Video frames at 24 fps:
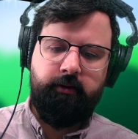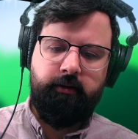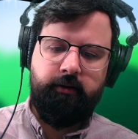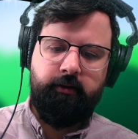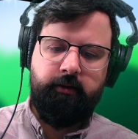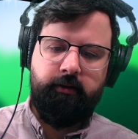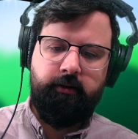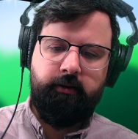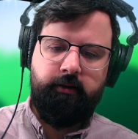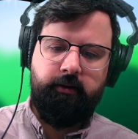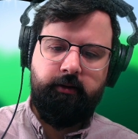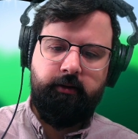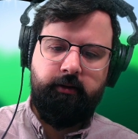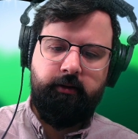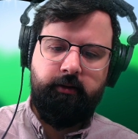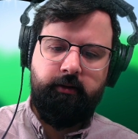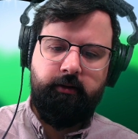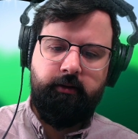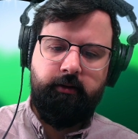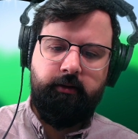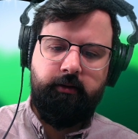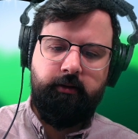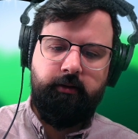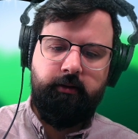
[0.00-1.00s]

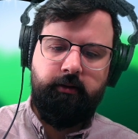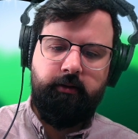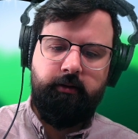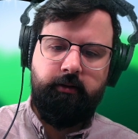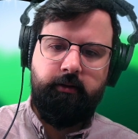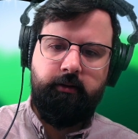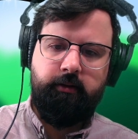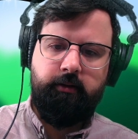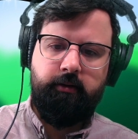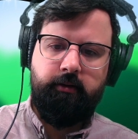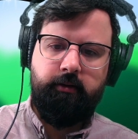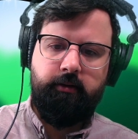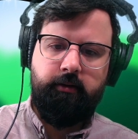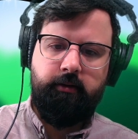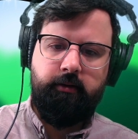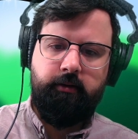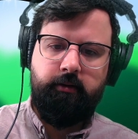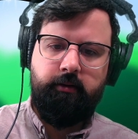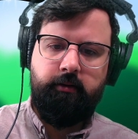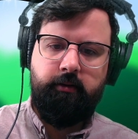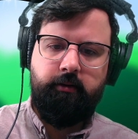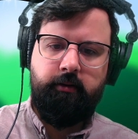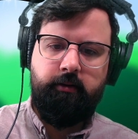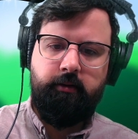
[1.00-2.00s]

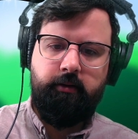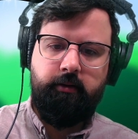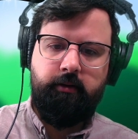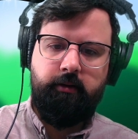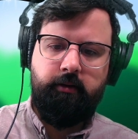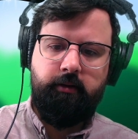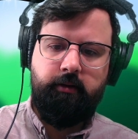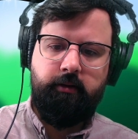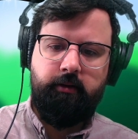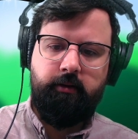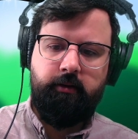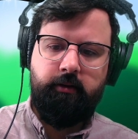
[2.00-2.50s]
(no one is talking)